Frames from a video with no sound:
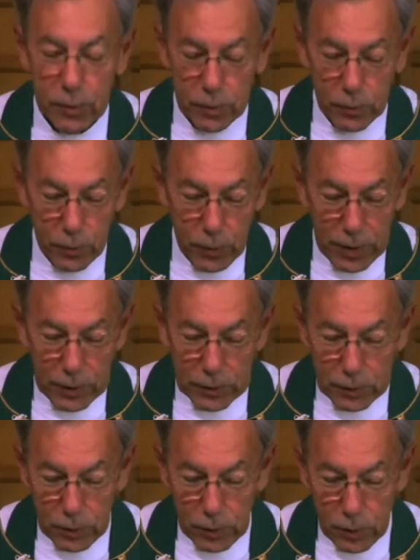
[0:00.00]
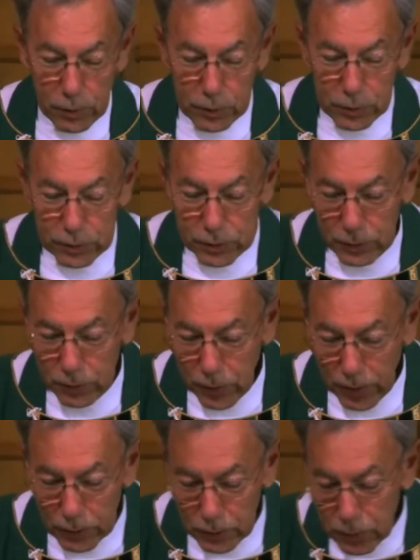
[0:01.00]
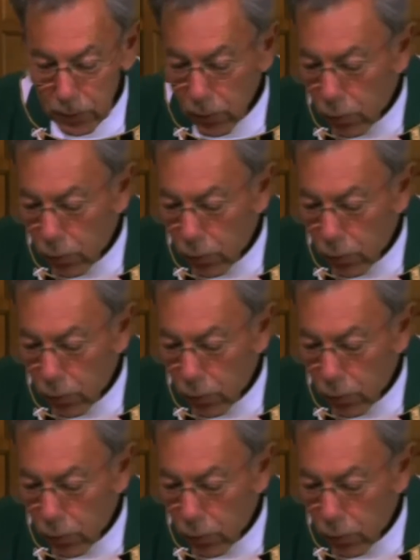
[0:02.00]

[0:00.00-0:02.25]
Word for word: Praise to you, Lord Jesus Christ.